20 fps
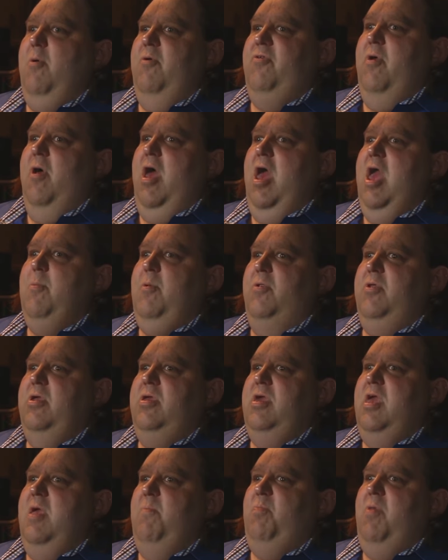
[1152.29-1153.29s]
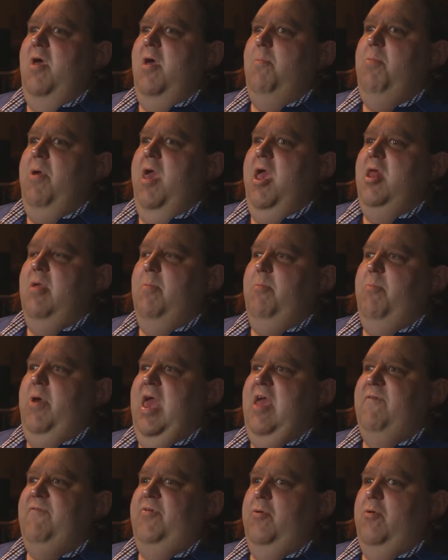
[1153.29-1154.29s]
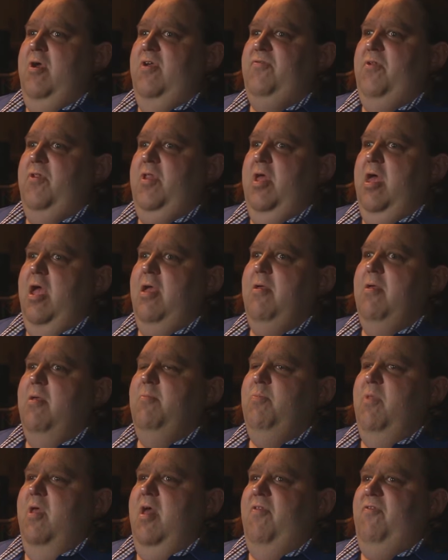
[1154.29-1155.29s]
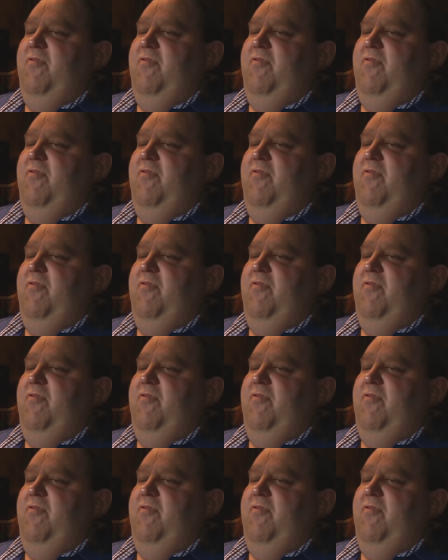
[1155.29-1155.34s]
I was able to keep that pain at bay for the rest of the day.